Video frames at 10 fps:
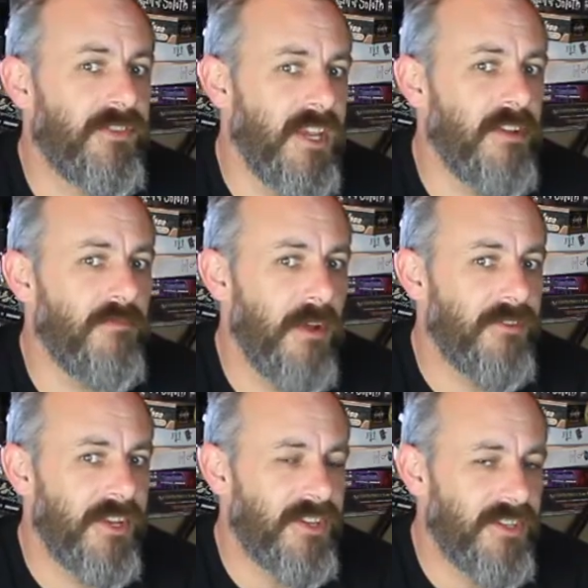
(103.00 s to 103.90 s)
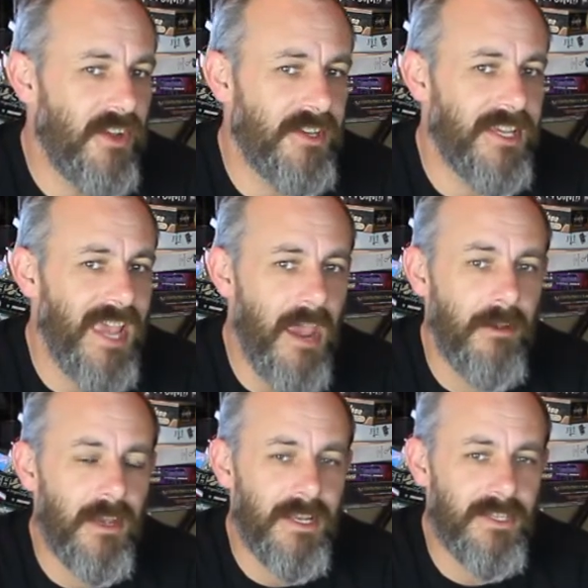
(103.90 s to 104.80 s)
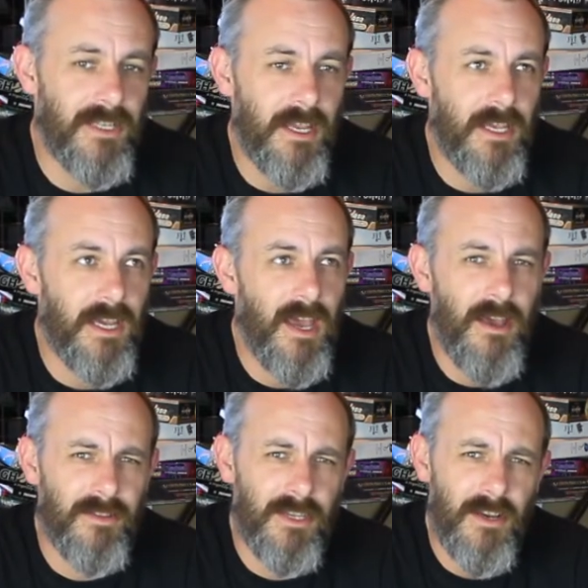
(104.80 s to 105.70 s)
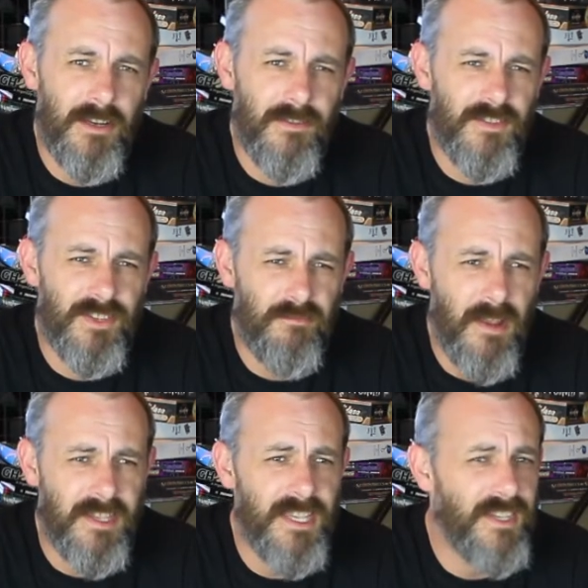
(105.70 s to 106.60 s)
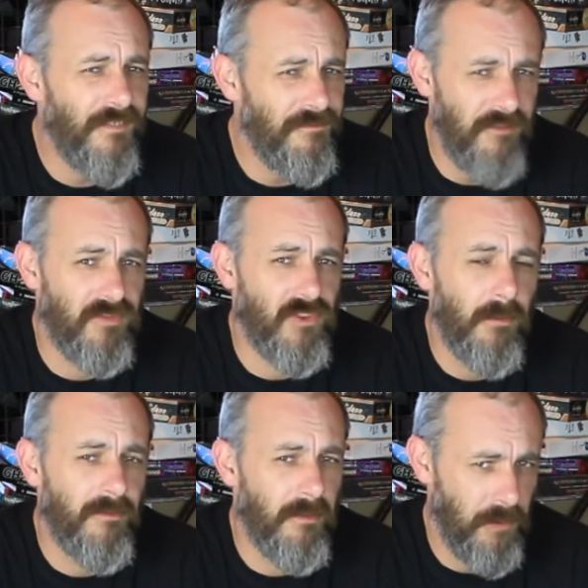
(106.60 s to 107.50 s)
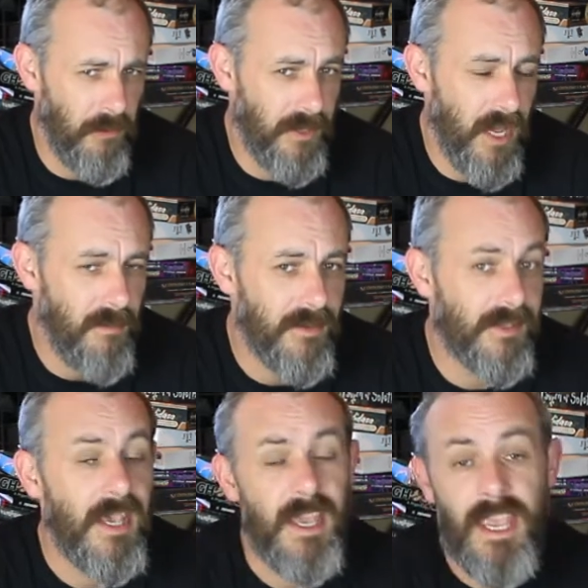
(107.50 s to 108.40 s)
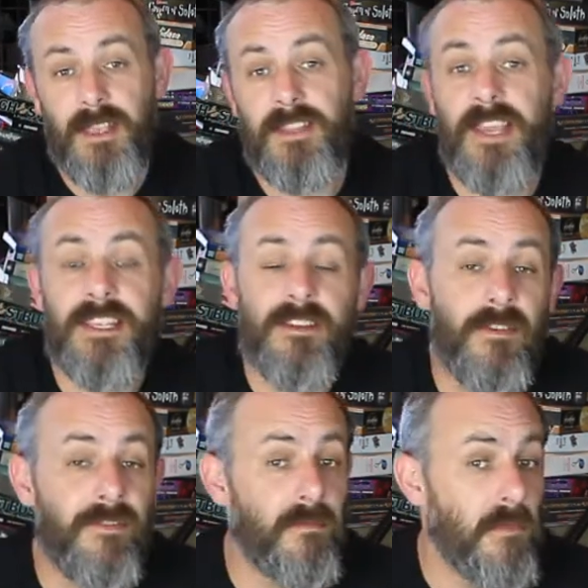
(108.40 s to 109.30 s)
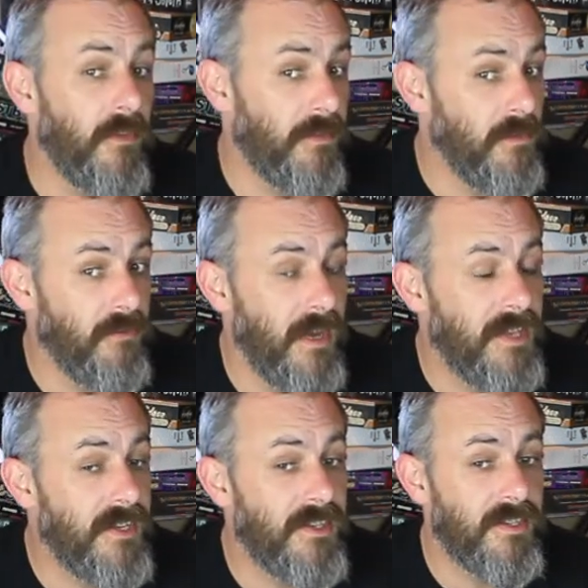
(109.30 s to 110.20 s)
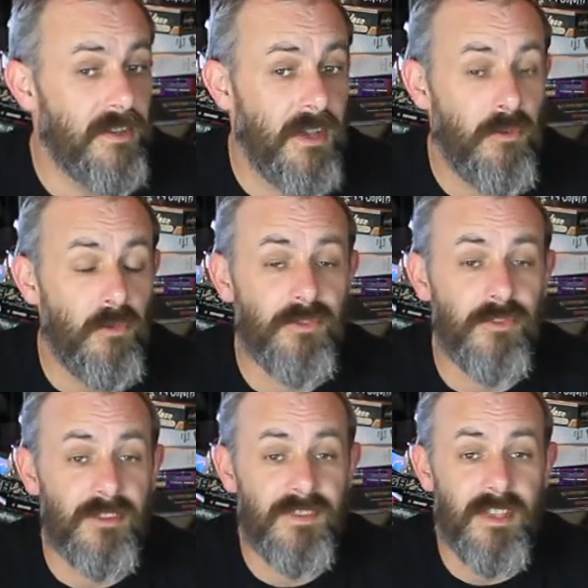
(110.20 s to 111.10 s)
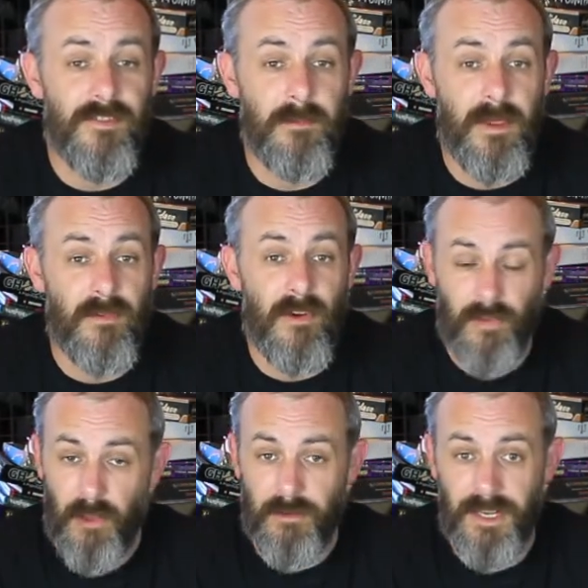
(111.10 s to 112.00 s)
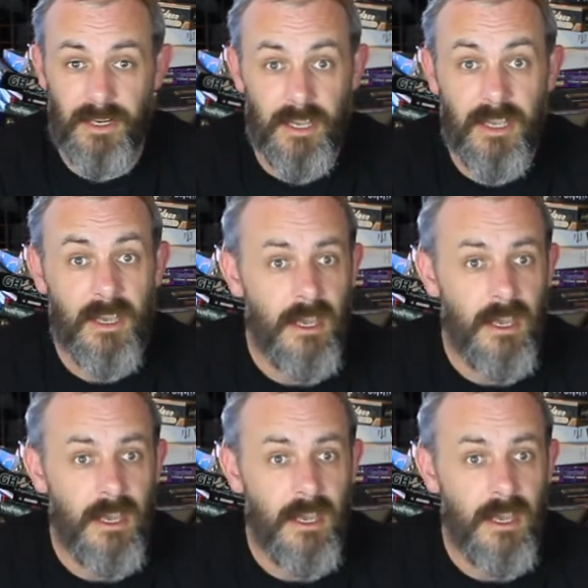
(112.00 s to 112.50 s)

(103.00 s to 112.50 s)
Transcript: single most exciting area. It's like a kind of sweaty thrift shop for board gamers. It contains everything from new releases to all sorts of stuff that people are offloading, like